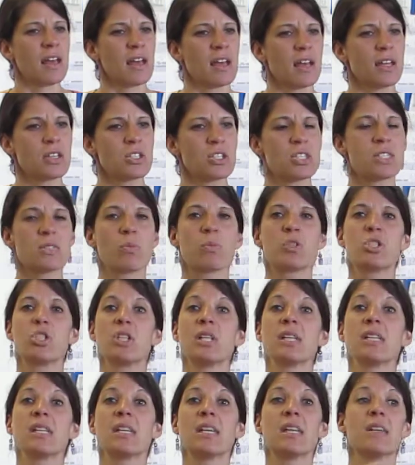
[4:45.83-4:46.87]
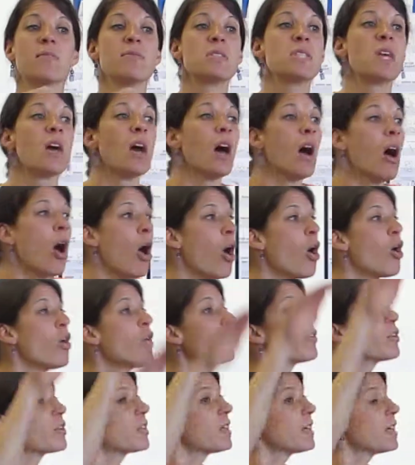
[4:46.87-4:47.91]
And she said, well, she lives
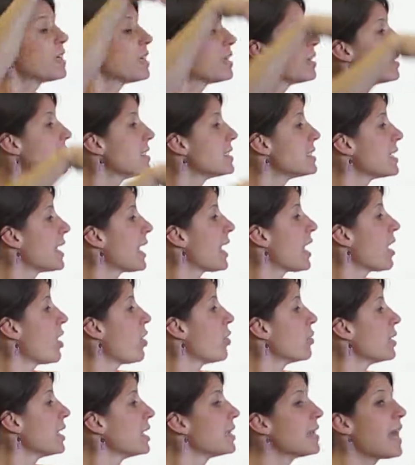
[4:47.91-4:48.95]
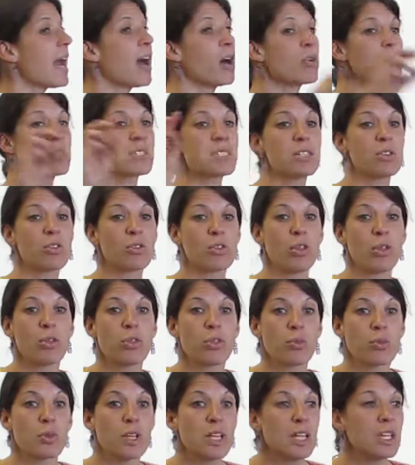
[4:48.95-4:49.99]
over the hill and down in the house near the
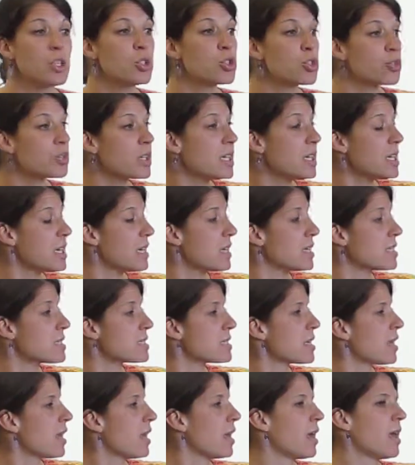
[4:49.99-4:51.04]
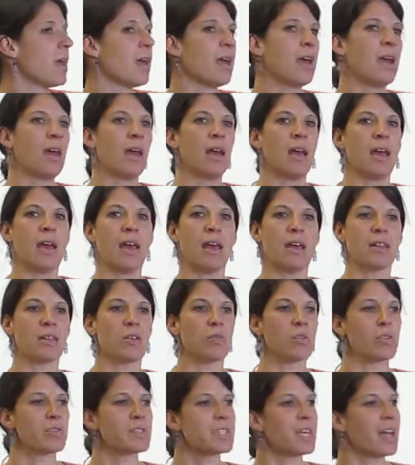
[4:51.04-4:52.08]
3 trees. And the
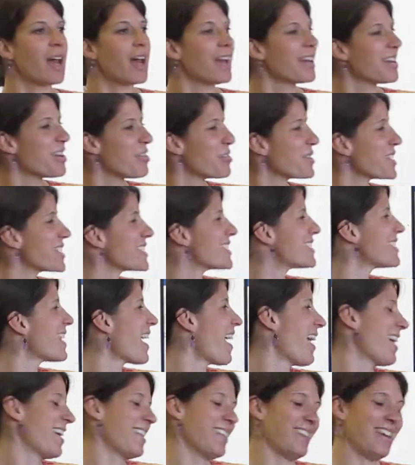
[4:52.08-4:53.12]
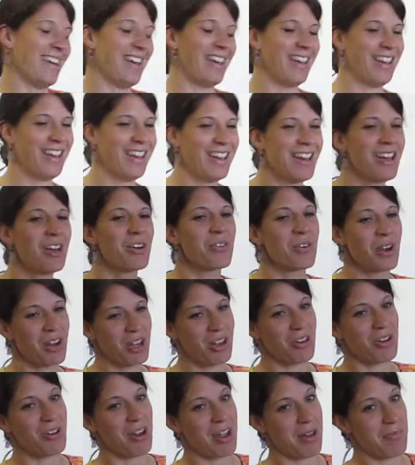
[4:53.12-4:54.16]
wolf said, I know exactly where
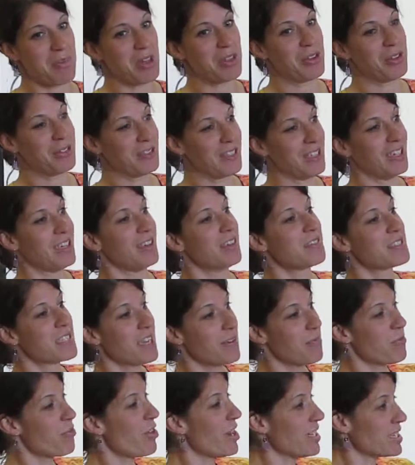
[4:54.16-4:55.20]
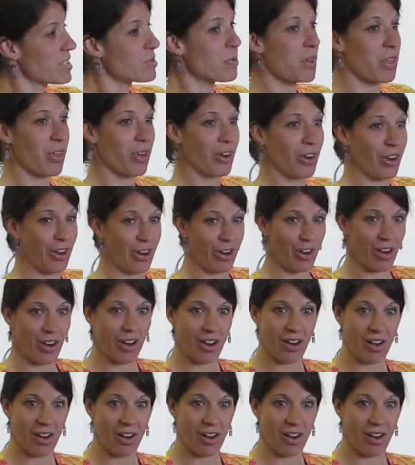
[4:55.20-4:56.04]
your grandmother lives. I'm friends with her.